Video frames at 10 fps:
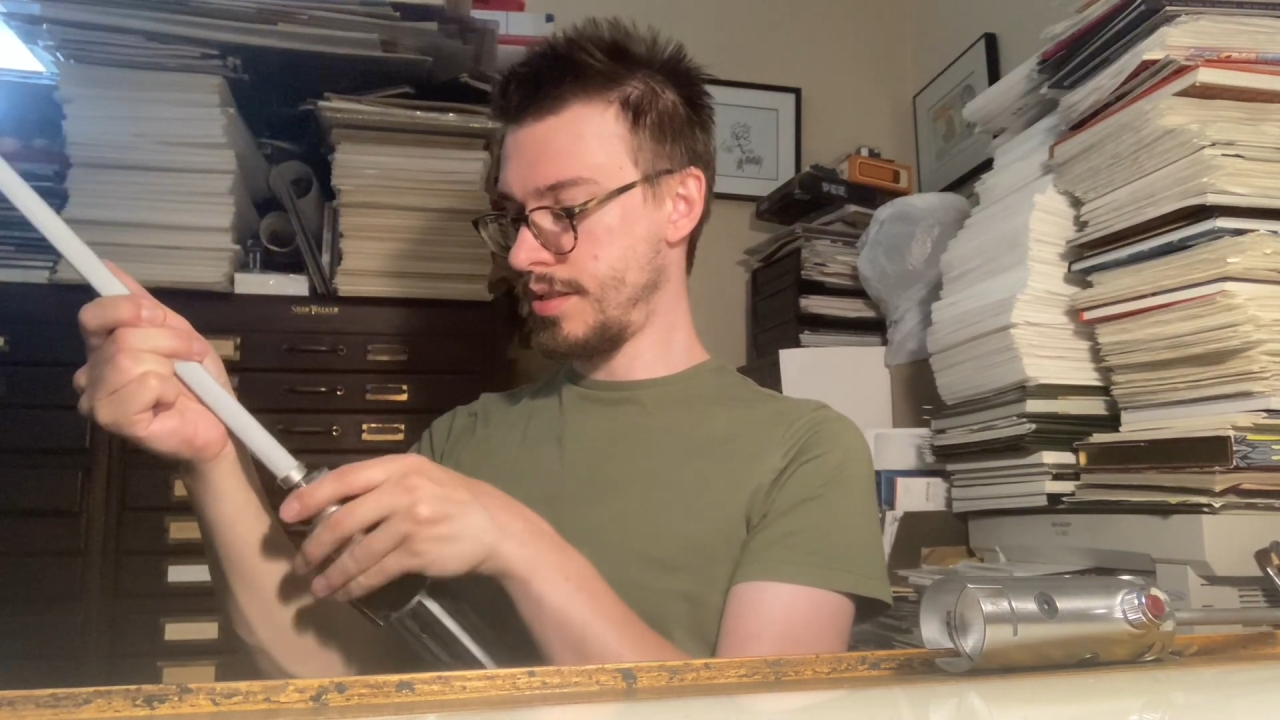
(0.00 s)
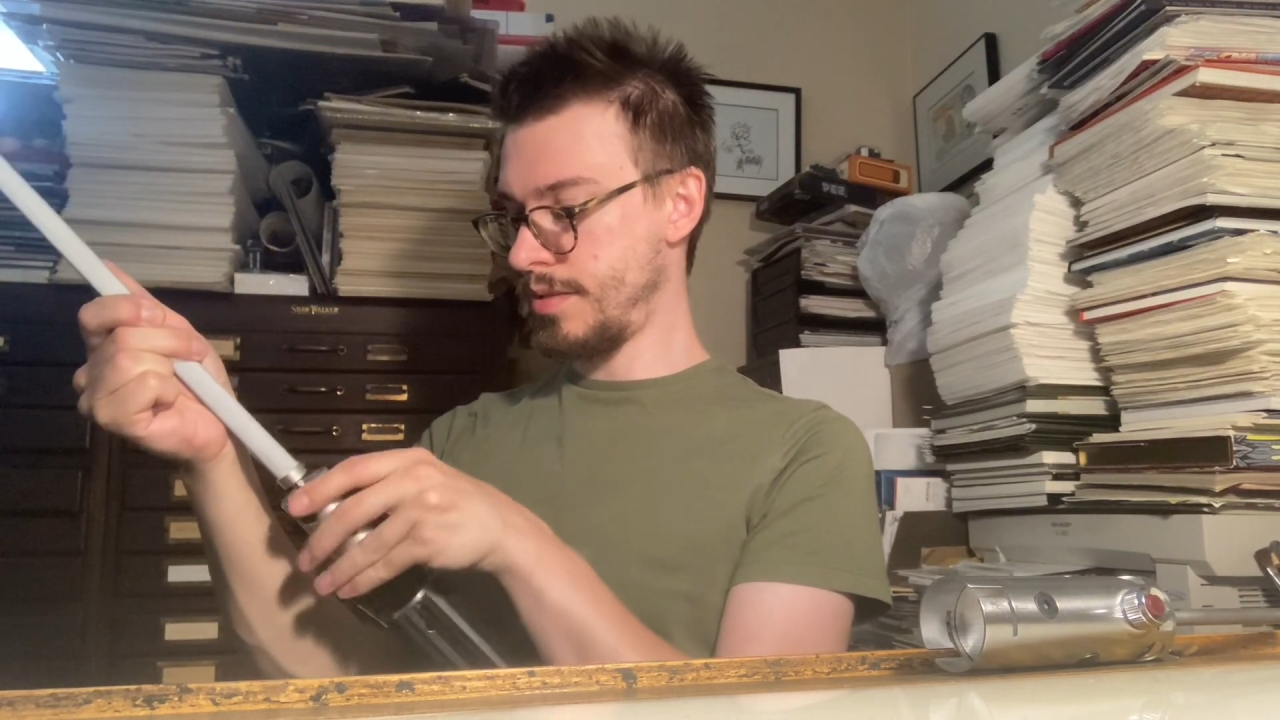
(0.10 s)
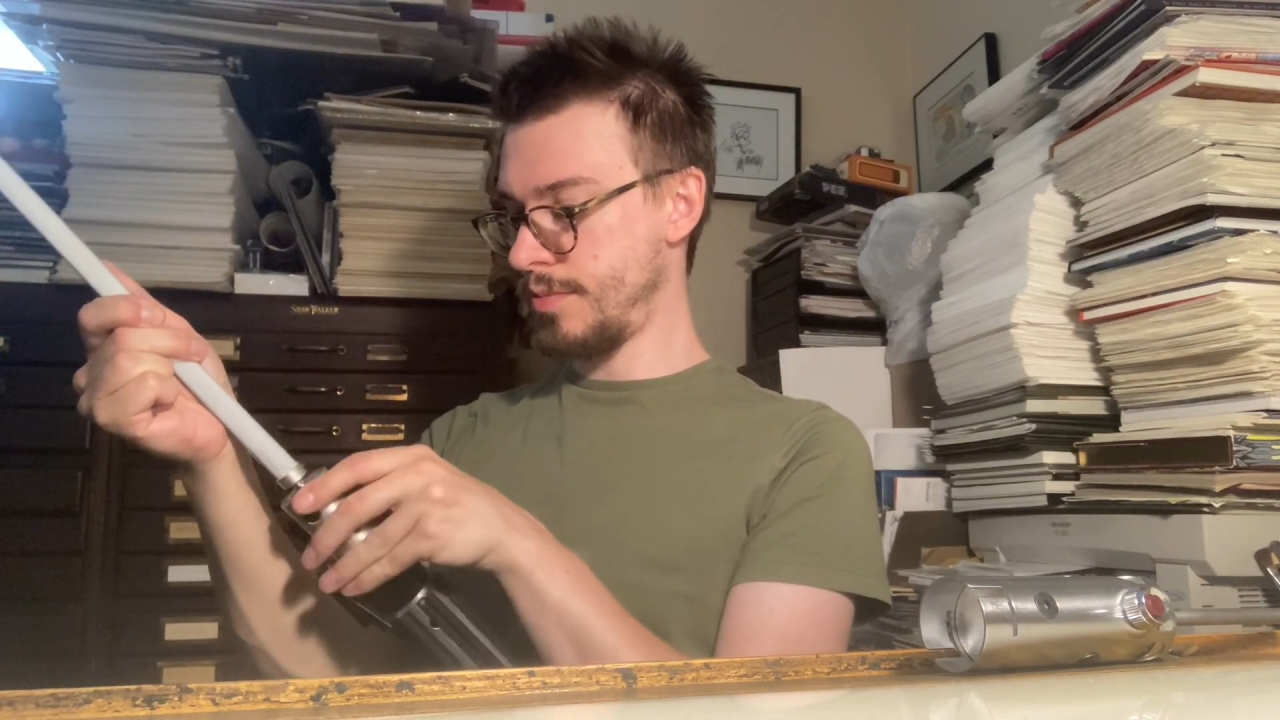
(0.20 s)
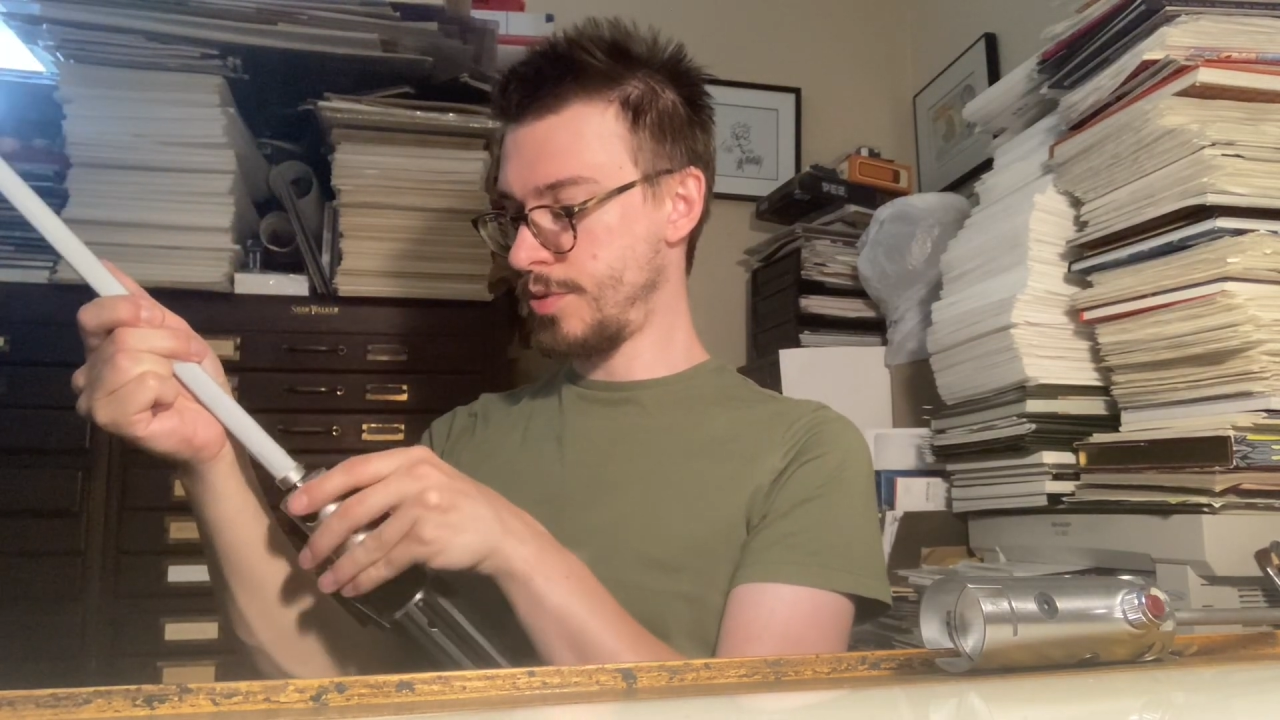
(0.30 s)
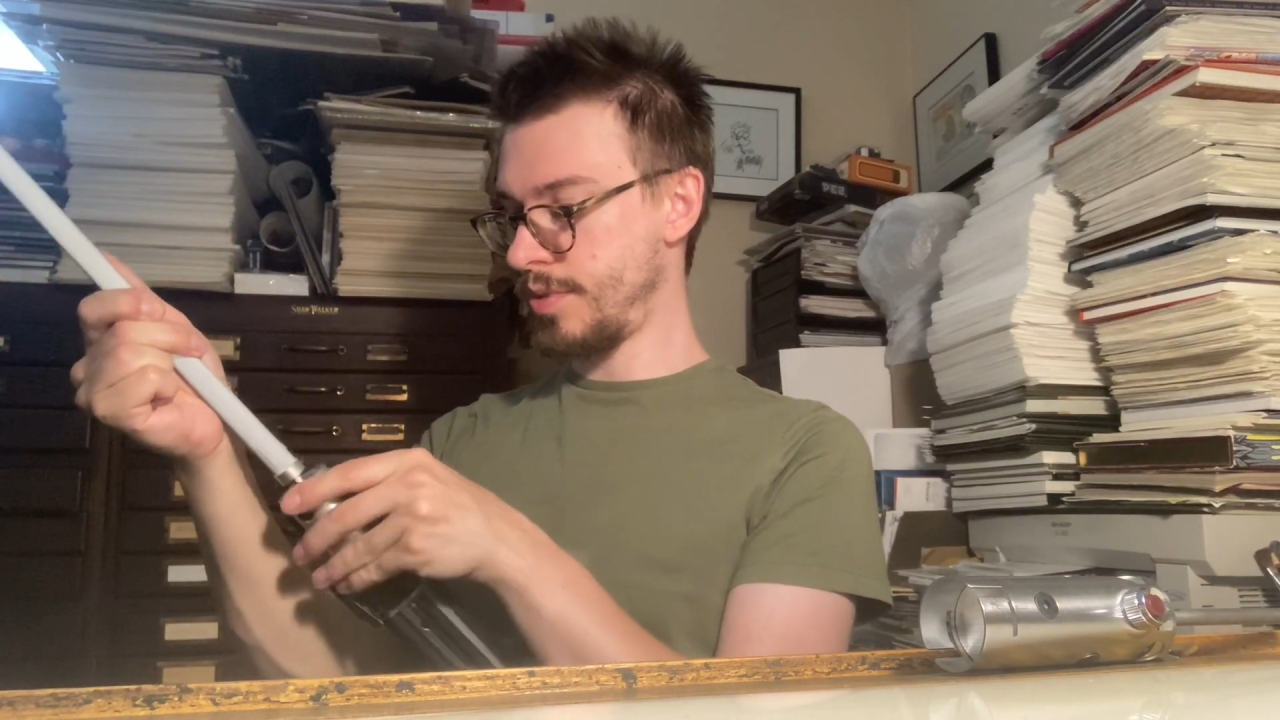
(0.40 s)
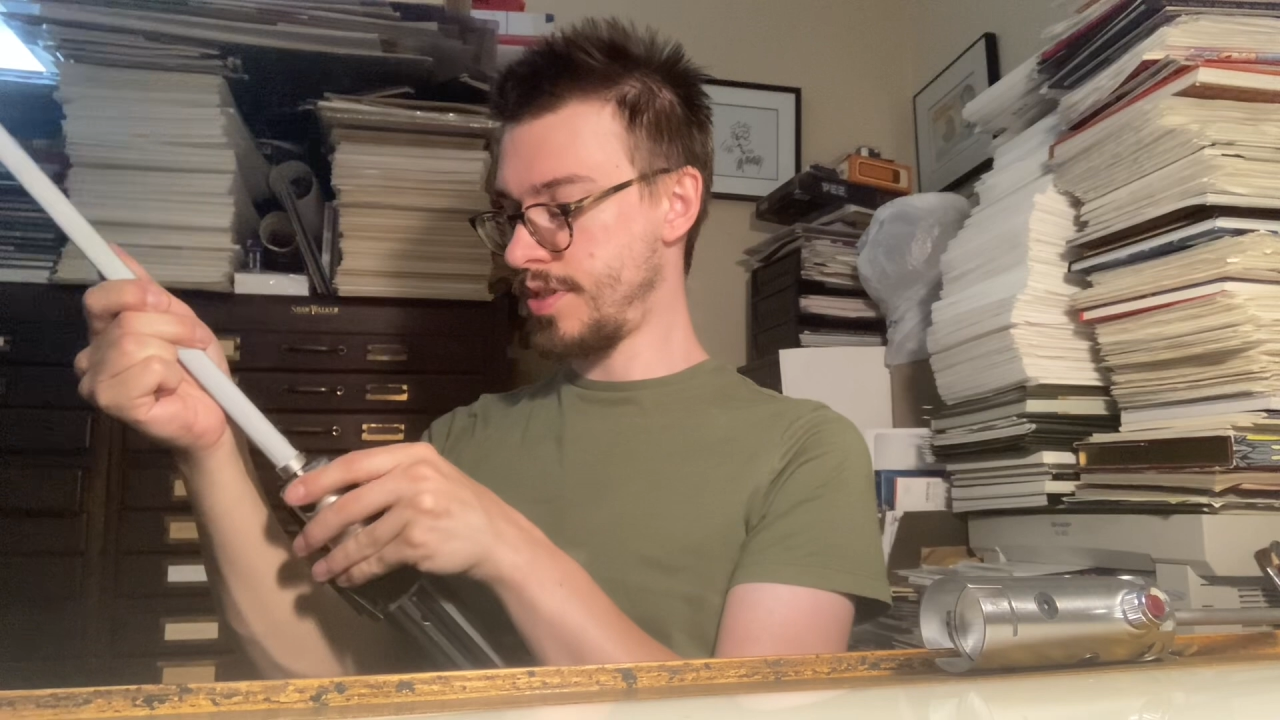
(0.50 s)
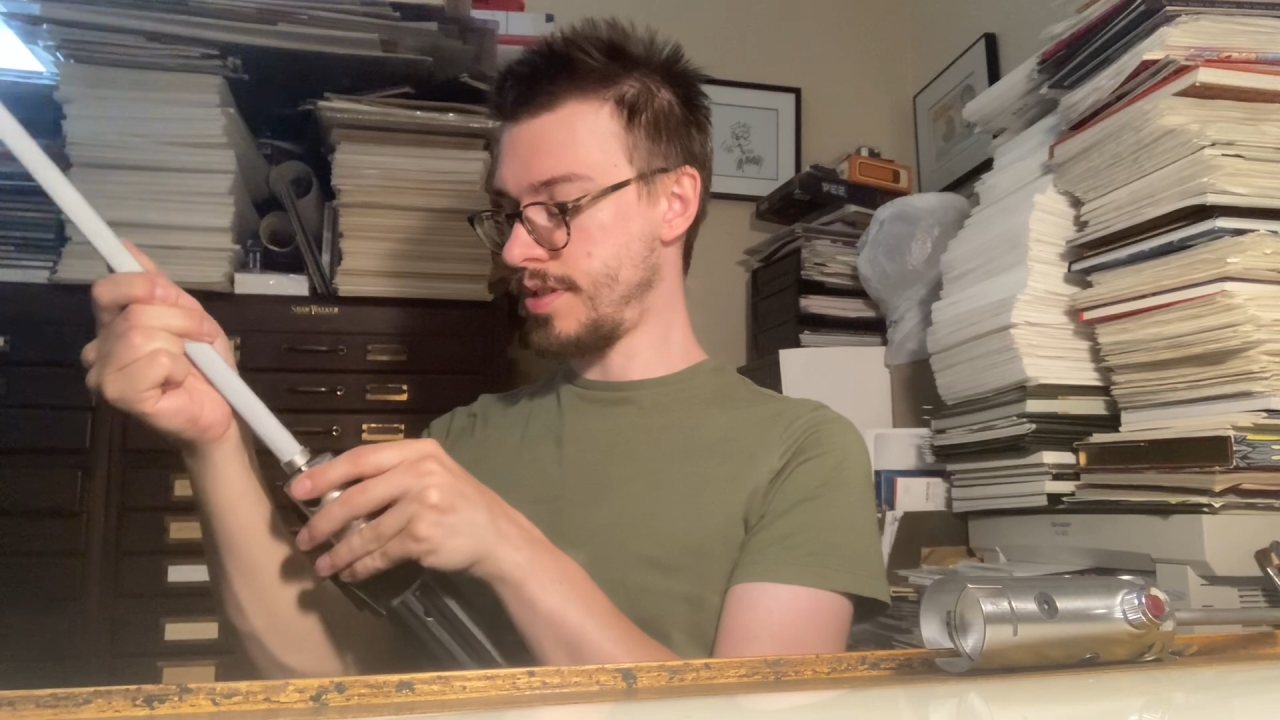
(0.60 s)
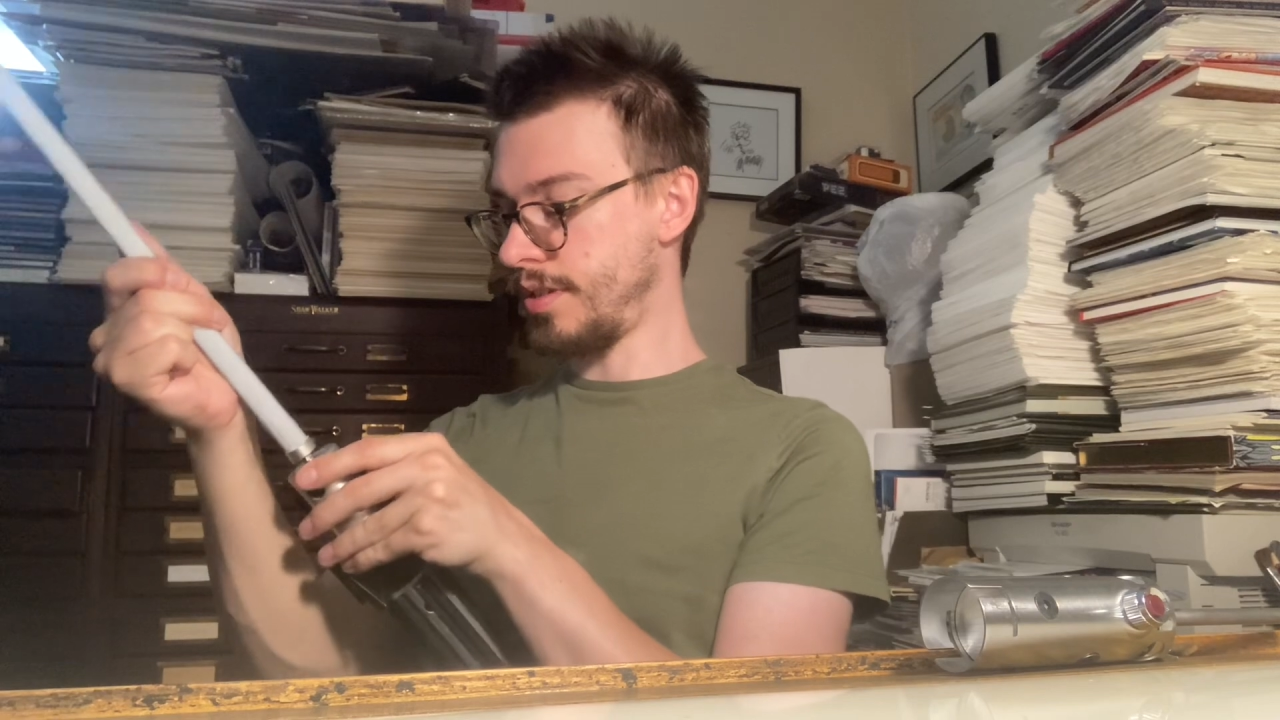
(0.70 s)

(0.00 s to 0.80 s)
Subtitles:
Which one's the